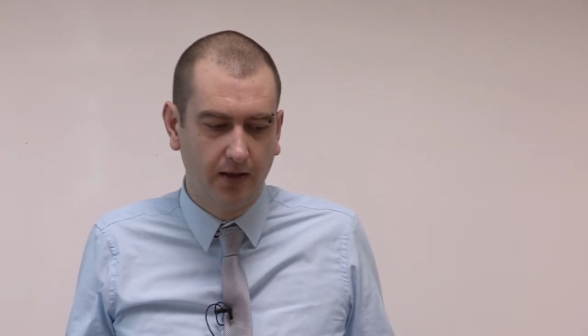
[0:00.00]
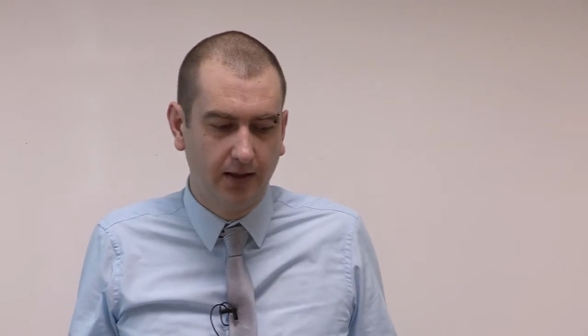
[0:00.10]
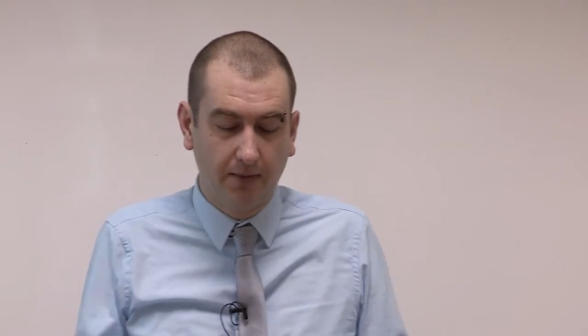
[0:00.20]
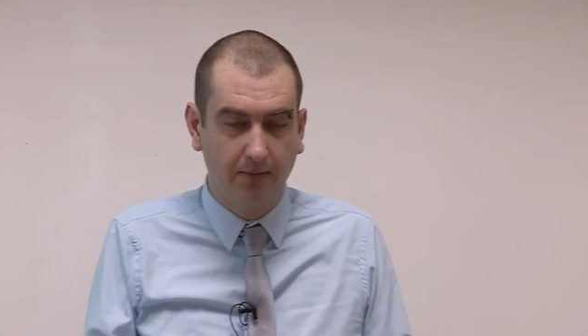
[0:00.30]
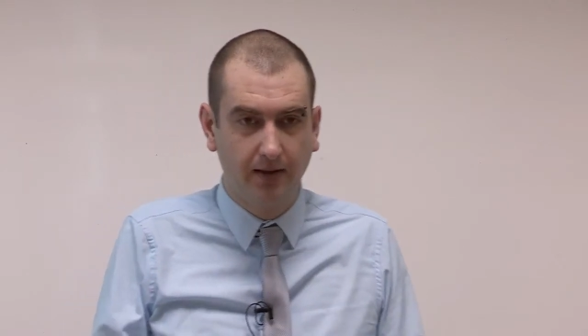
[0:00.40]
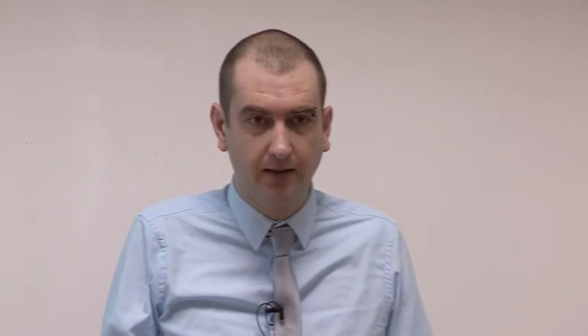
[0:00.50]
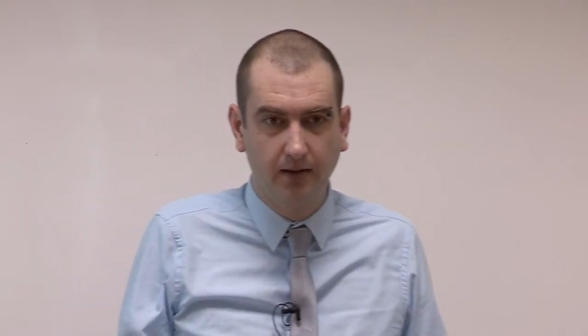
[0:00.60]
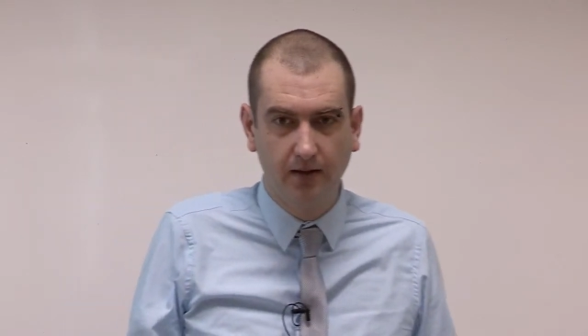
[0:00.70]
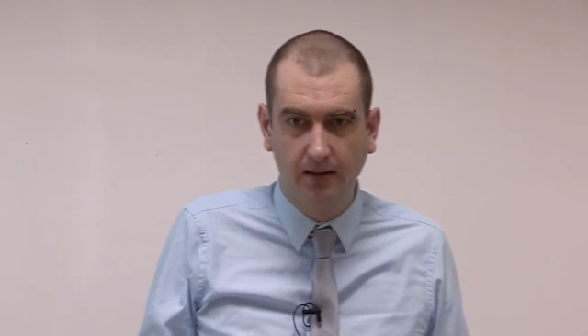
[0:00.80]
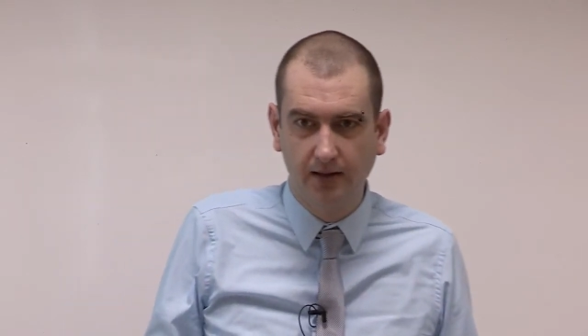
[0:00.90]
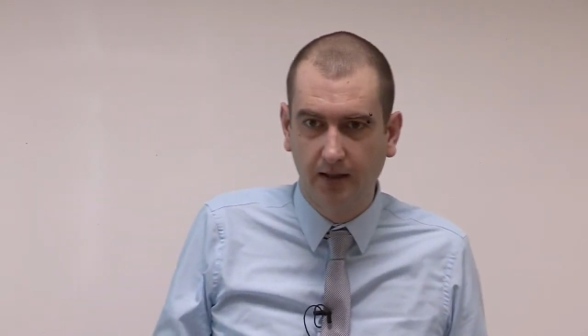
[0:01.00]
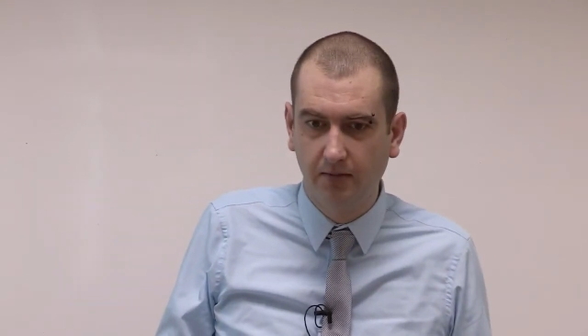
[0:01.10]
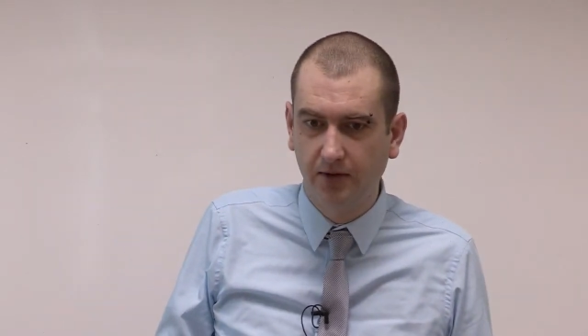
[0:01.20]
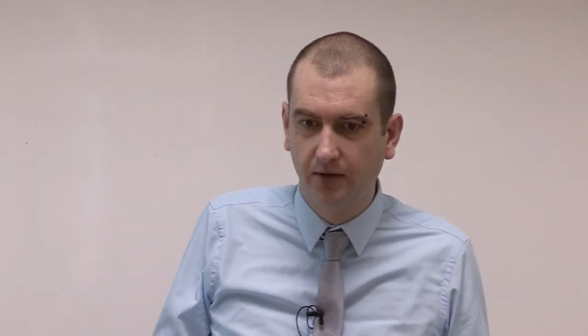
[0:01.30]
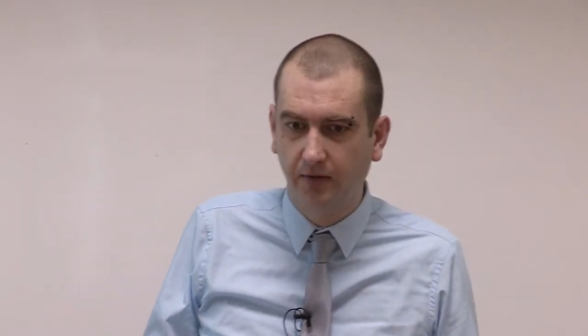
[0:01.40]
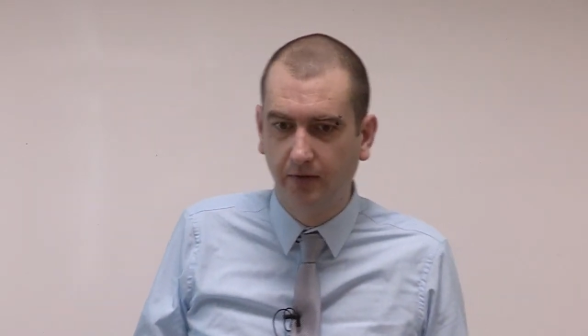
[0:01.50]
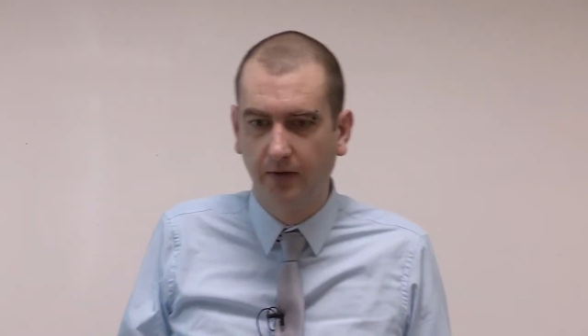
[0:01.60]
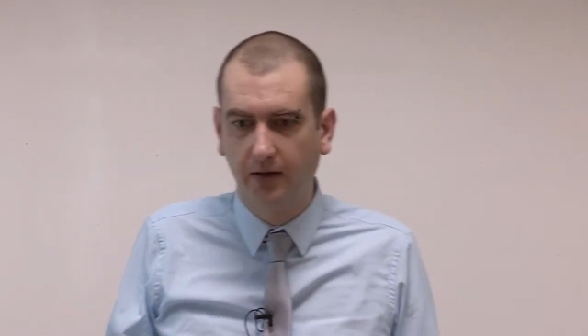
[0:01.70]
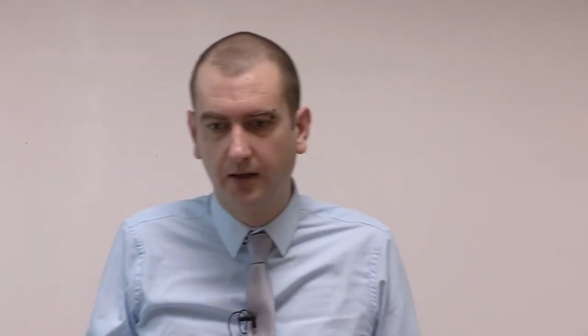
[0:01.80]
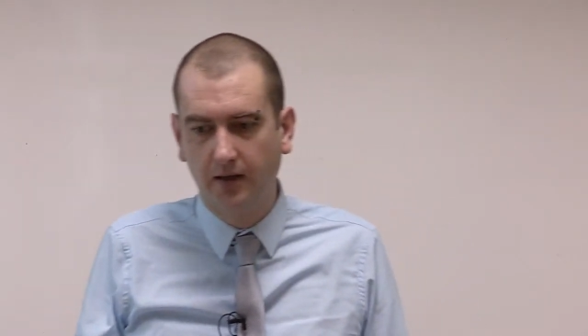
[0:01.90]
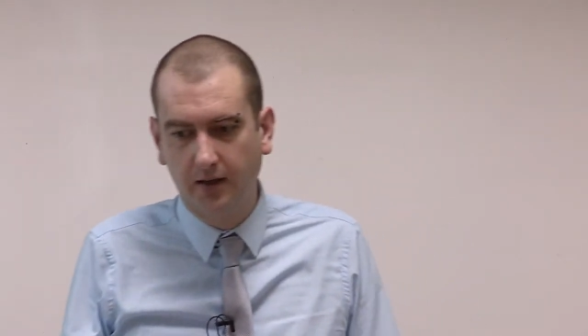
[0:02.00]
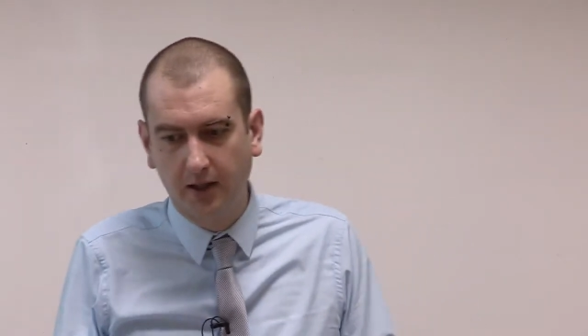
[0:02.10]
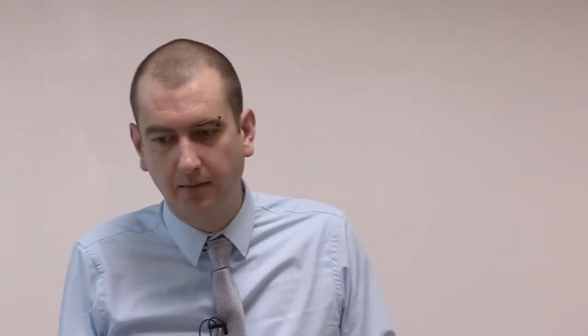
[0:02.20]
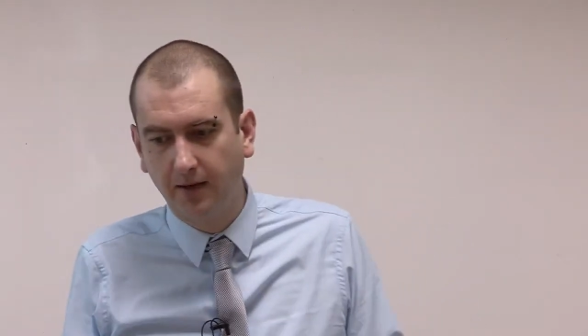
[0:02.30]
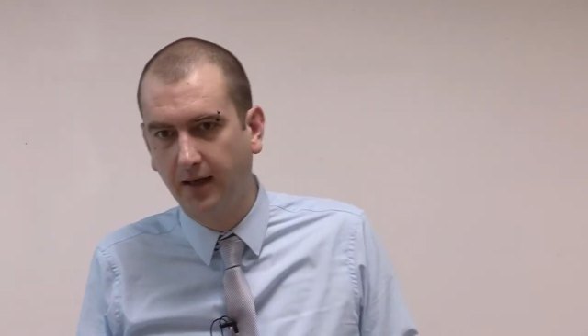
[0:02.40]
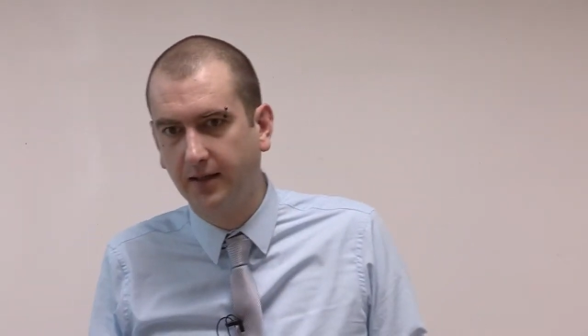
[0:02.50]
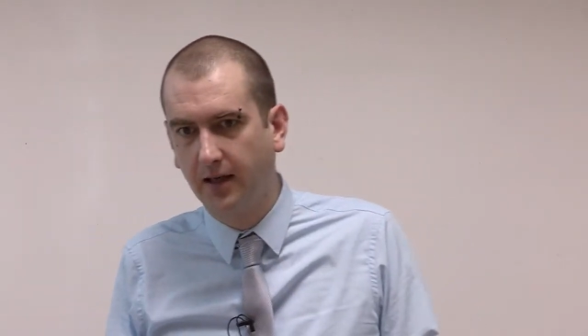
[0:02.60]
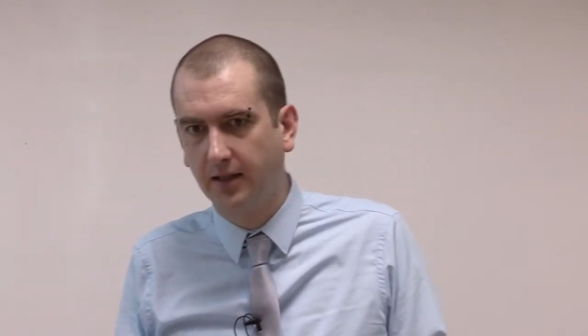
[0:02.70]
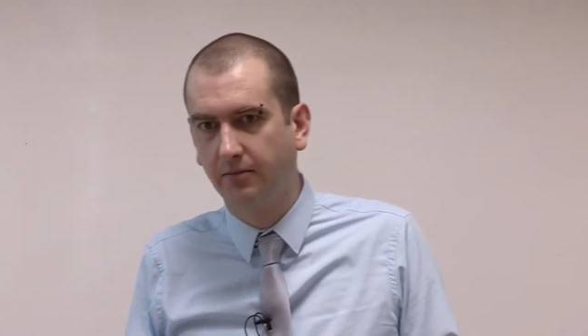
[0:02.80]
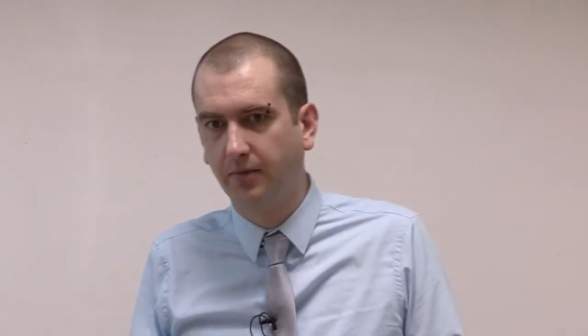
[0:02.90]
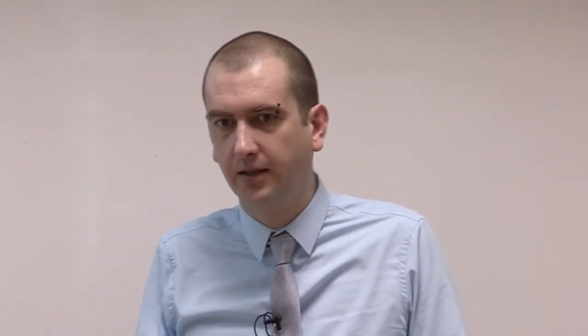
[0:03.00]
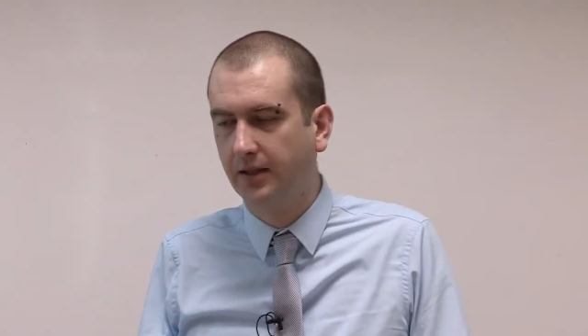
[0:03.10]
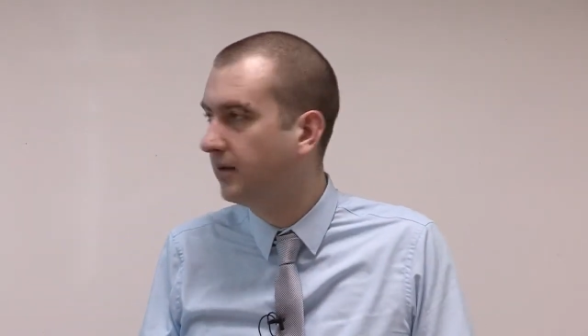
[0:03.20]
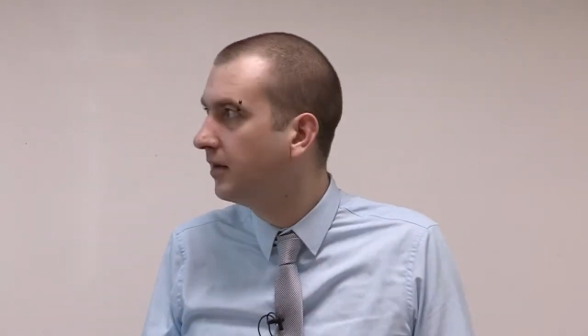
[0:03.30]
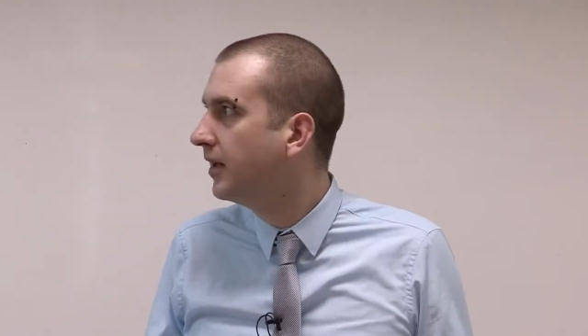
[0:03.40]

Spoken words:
damping, in terms of accumulator size and pressure,